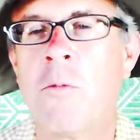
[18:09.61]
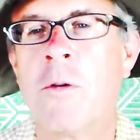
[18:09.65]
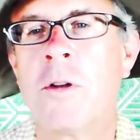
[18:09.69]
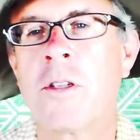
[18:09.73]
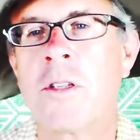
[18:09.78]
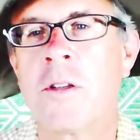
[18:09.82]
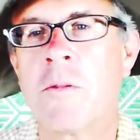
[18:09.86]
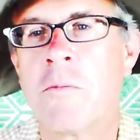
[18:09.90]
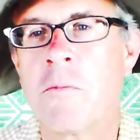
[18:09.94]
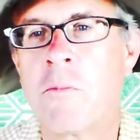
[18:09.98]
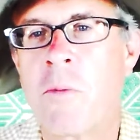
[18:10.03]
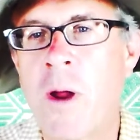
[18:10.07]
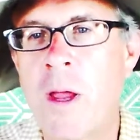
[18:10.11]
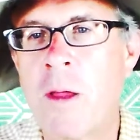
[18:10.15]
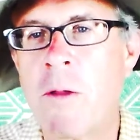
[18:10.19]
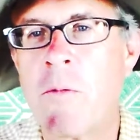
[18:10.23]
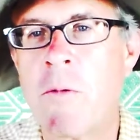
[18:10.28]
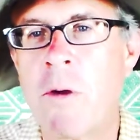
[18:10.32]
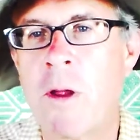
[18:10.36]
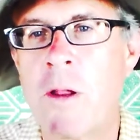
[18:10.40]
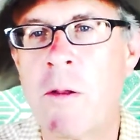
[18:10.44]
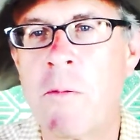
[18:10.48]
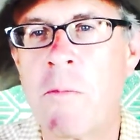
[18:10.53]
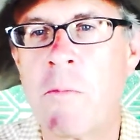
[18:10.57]
with some
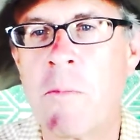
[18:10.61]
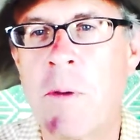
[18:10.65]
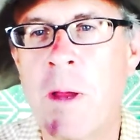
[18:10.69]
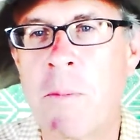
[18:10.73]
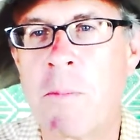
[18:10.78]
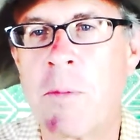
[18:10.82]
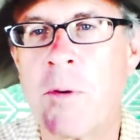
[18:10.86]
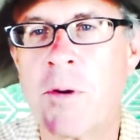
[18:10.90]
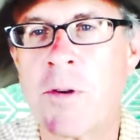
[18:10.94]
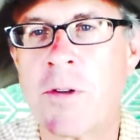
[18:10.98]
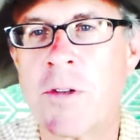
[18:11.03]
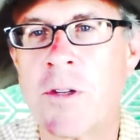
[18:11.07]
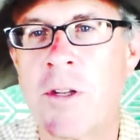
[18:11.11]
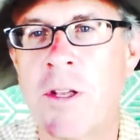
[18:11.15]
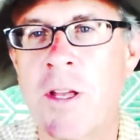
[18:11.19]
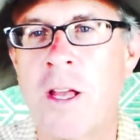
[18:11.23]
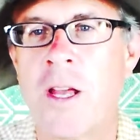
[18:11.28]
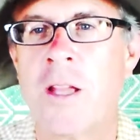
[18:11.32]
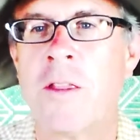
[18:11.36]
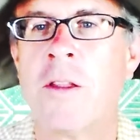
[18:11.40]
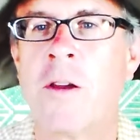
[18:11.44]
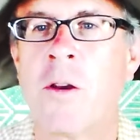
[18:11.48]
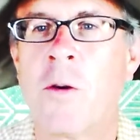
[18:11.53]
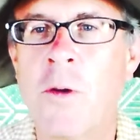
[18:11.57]
bright red peppers
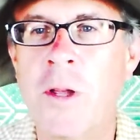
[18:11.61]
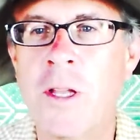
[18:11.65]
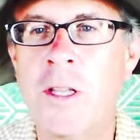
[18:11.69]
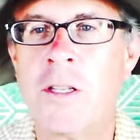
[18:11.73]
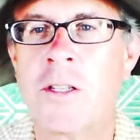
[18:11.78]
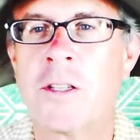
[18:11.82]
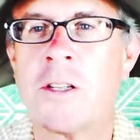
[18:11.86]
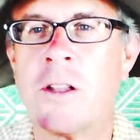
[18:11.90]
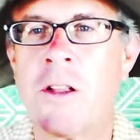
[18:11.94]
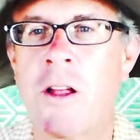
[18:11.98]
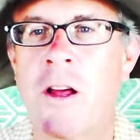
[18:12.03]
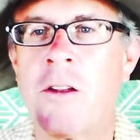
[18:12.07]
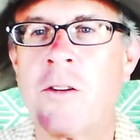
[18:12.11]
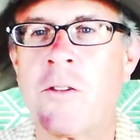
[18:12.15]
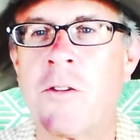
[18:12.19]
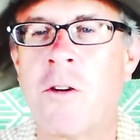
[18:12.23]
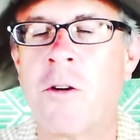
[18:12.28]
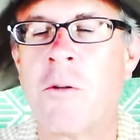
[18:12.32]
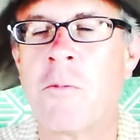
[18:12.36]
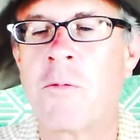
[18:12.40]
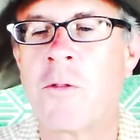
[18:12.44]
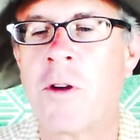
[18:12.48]
and the green cilantro.